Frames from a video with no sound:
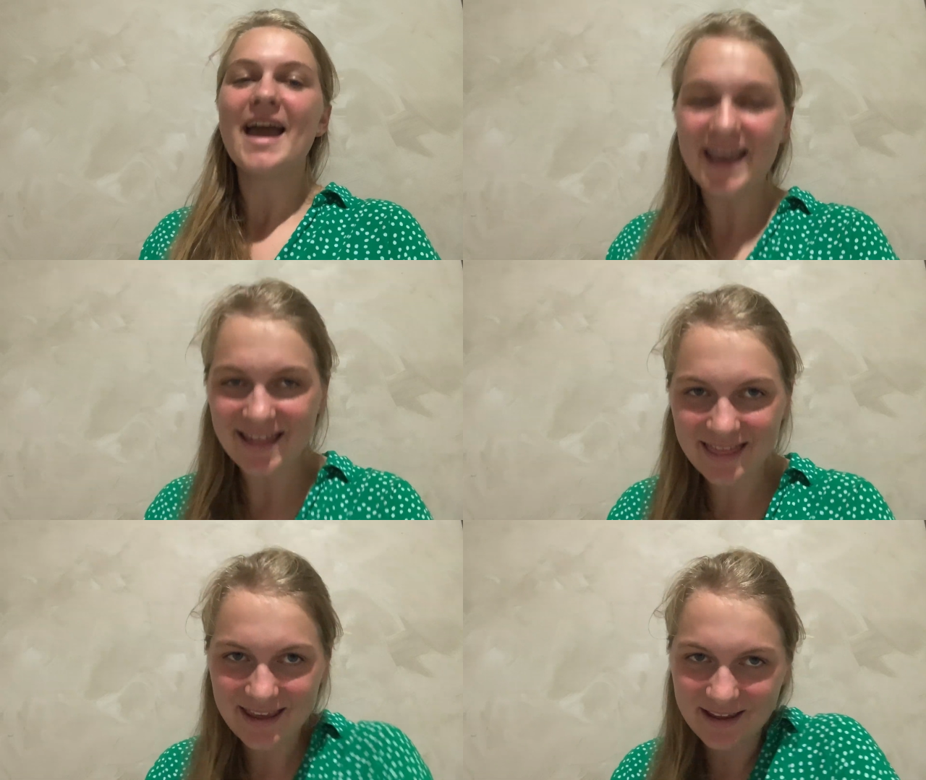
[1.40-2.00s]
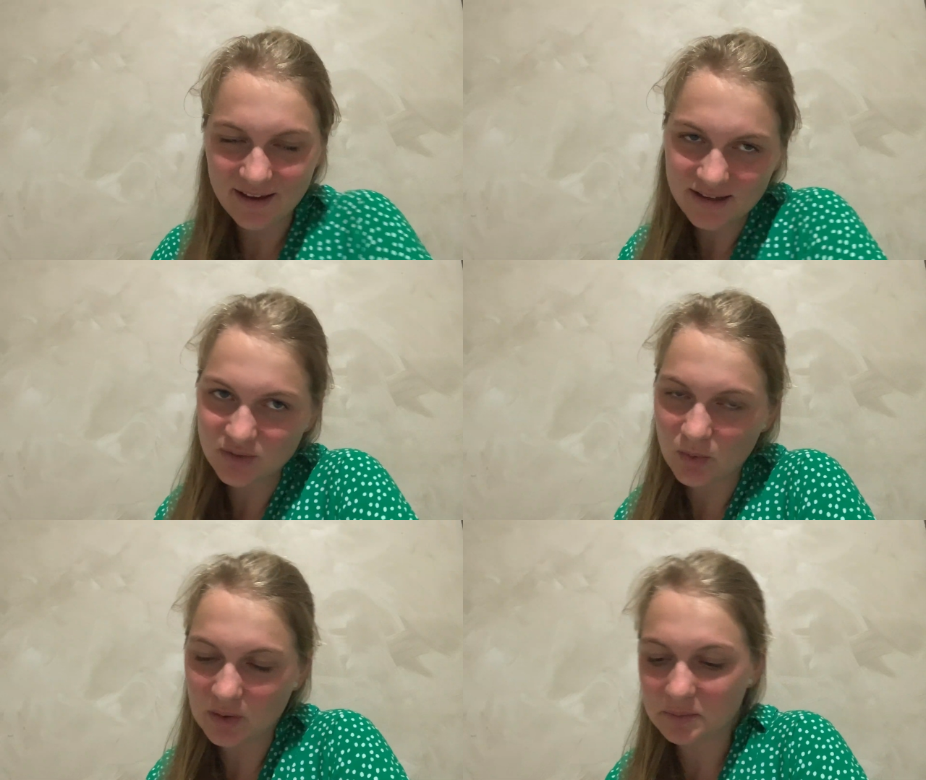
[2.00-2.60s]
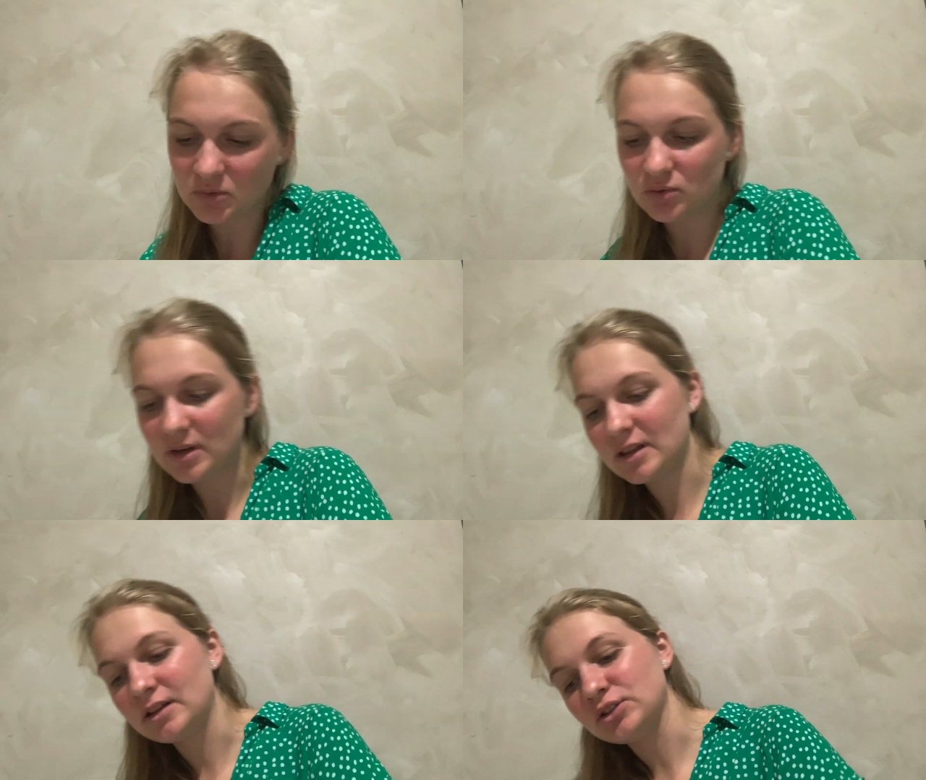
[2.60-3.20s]
Hey there guys, welcome to
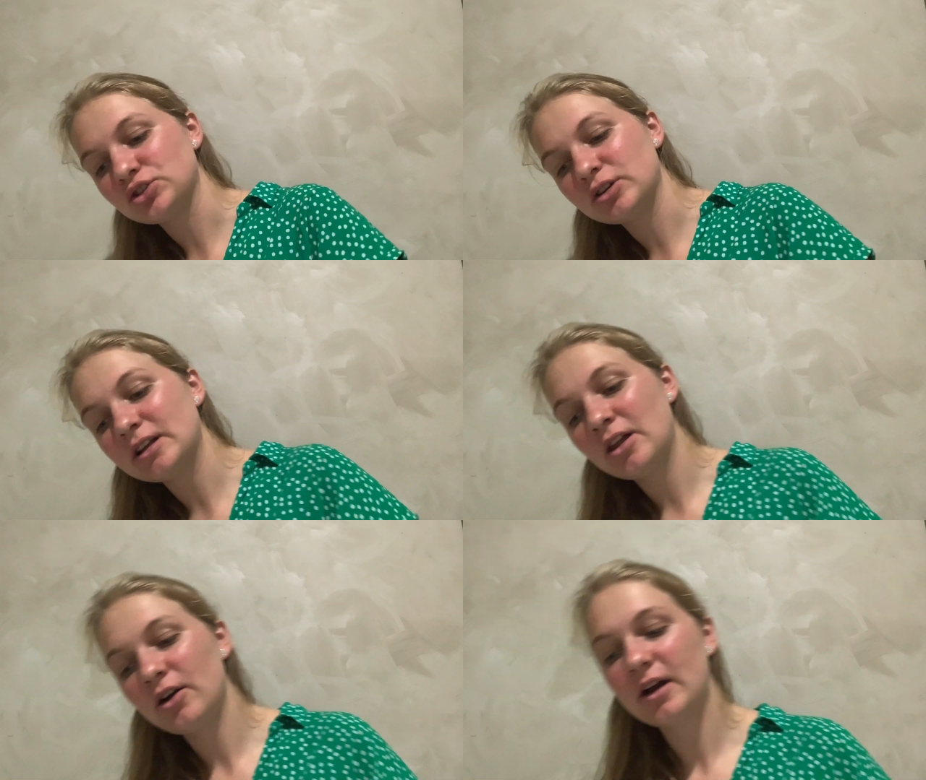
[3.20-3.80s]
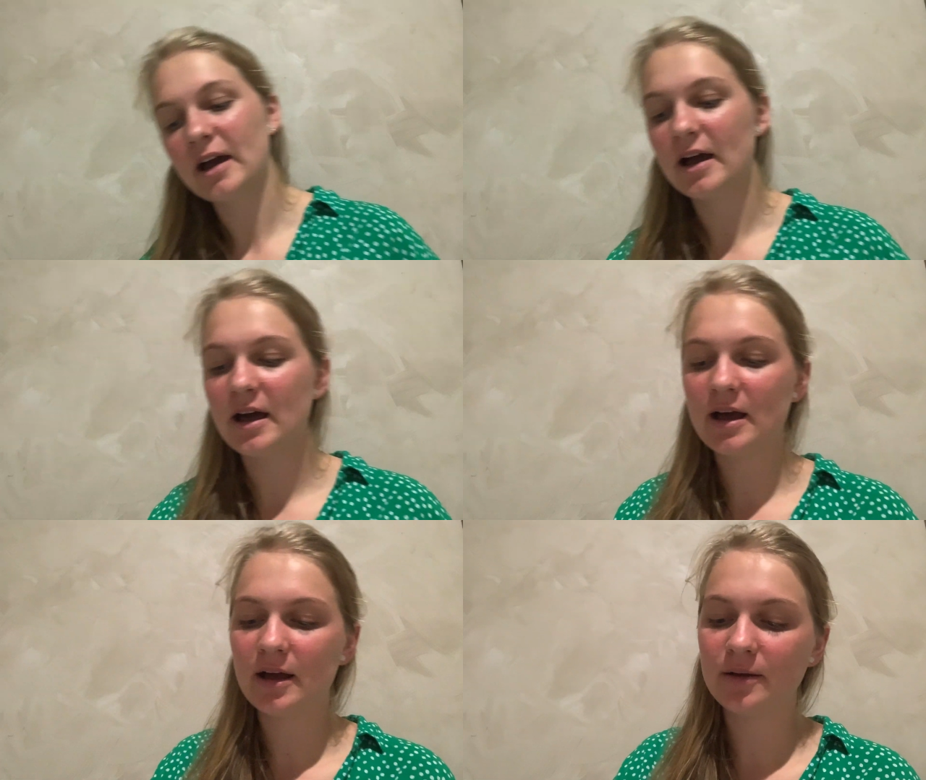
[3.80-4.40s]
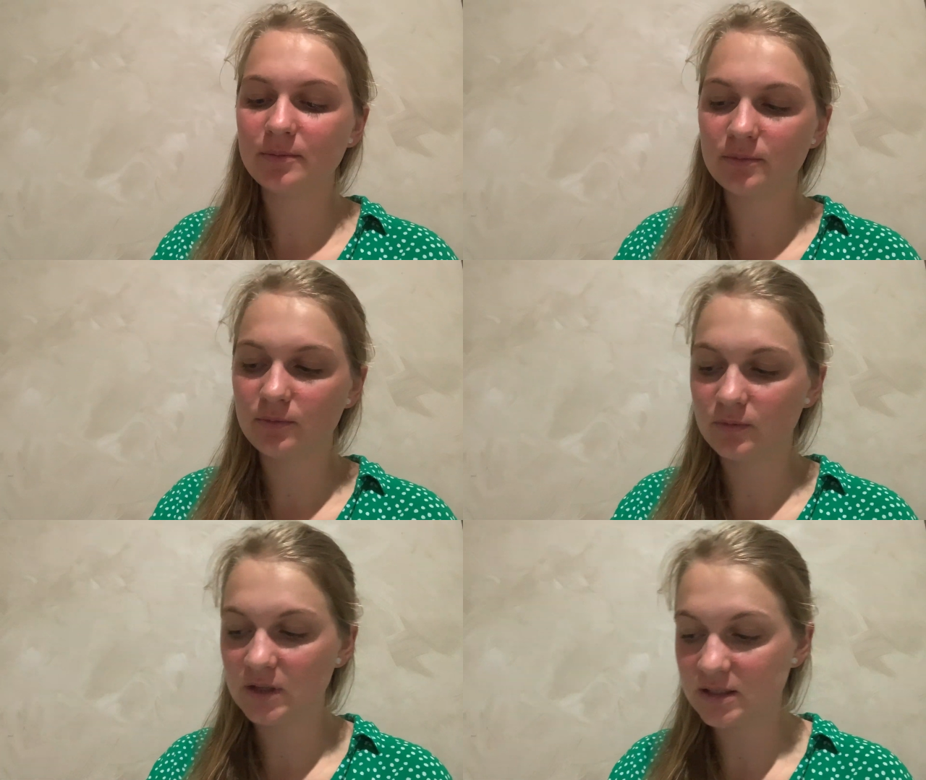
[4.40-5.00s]
another little street log.
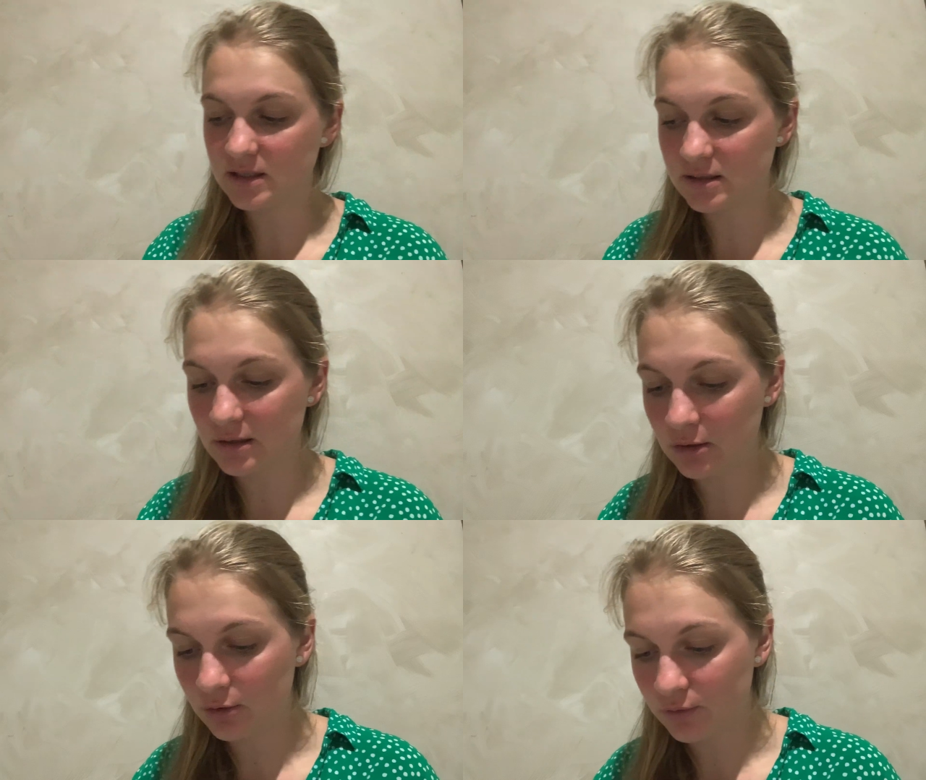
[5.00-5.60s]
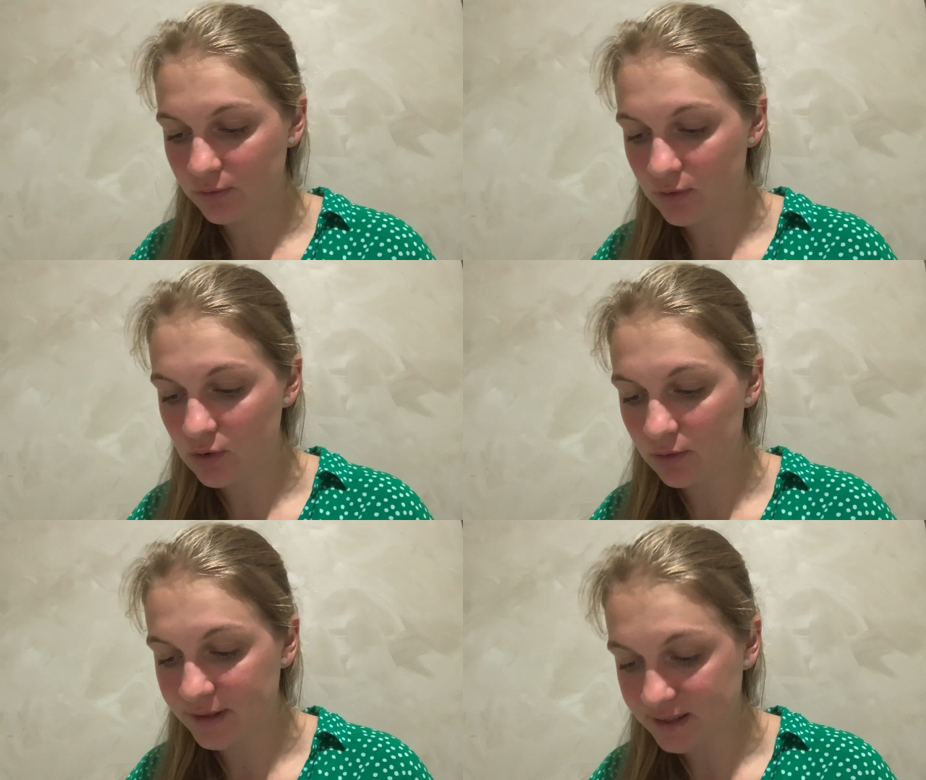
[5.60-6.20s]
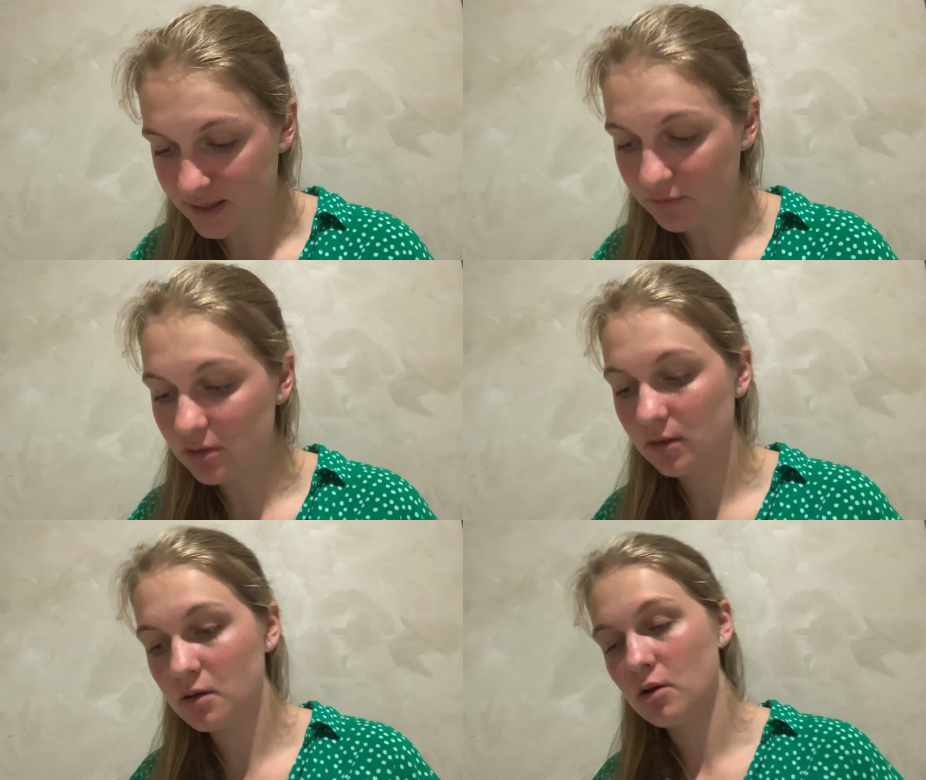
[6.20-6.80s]
This is the log for the
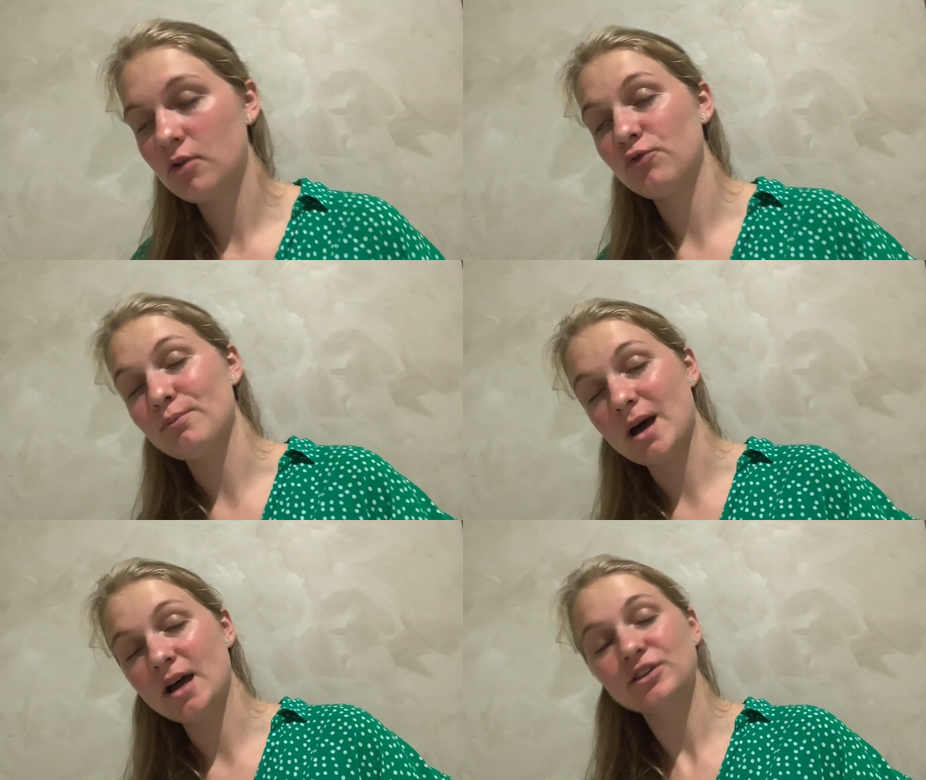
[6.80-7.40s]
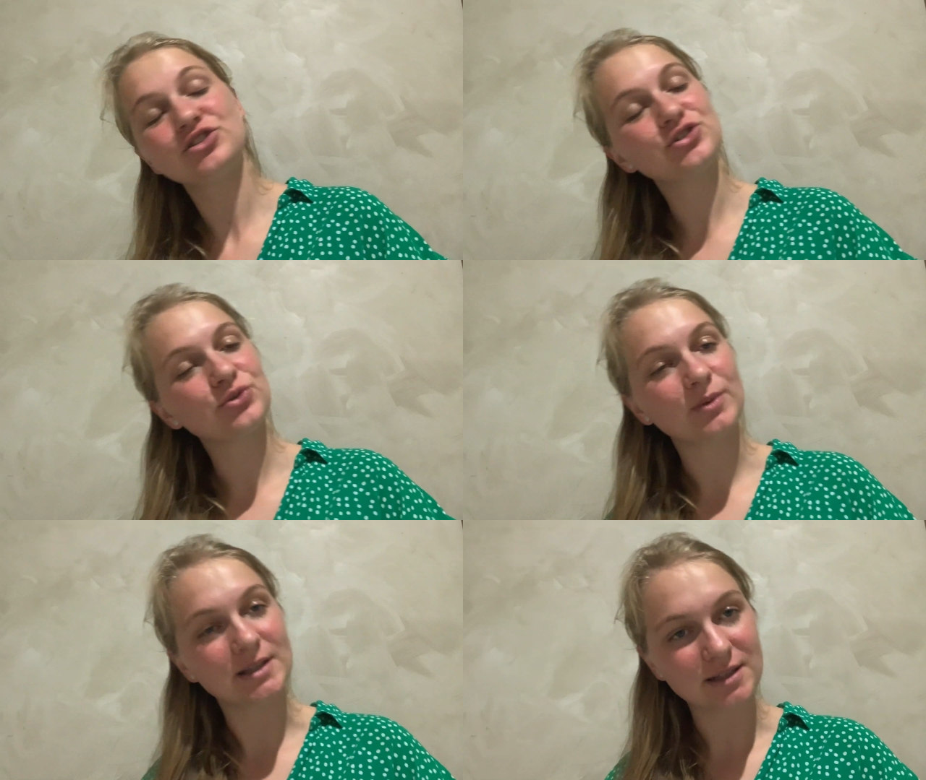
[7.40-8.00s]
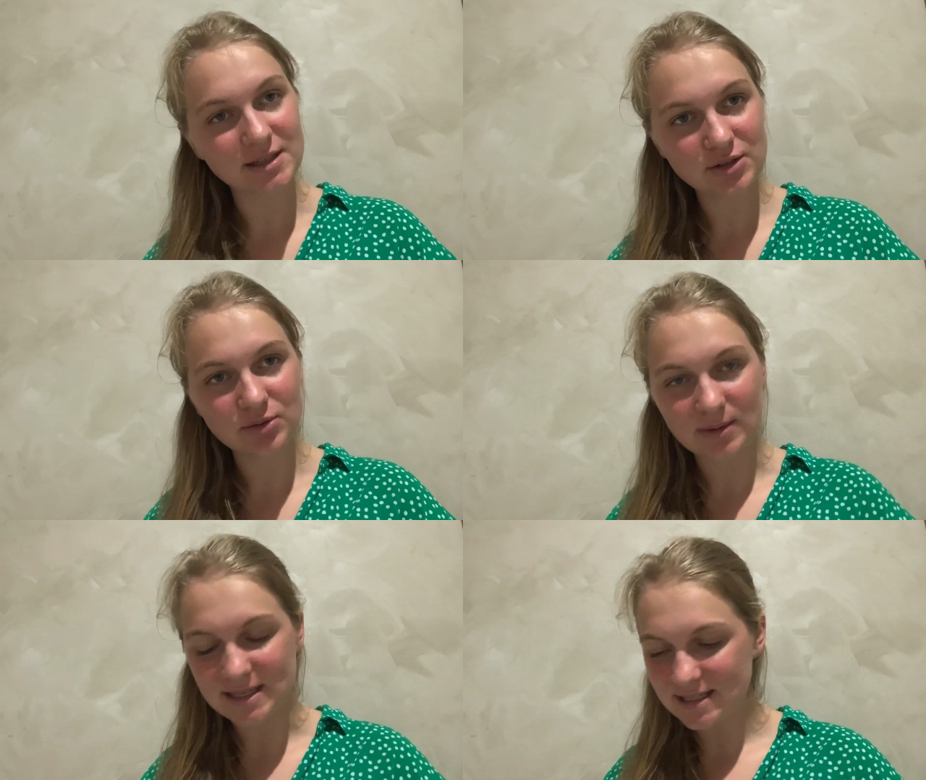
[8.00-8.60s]
7th of March
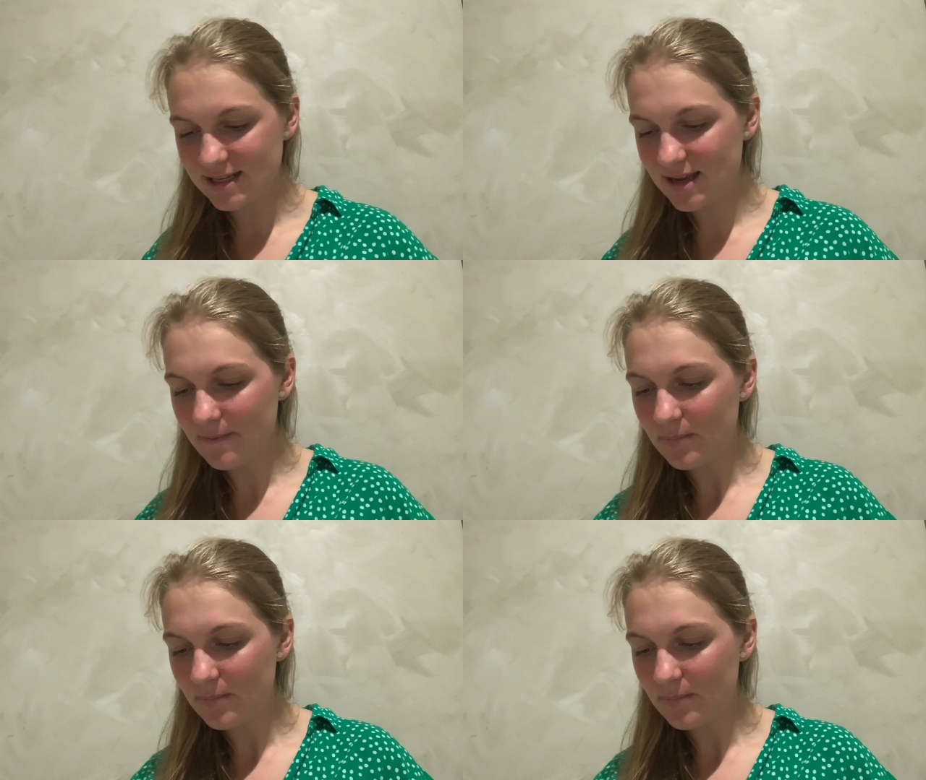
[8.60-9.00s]
2020.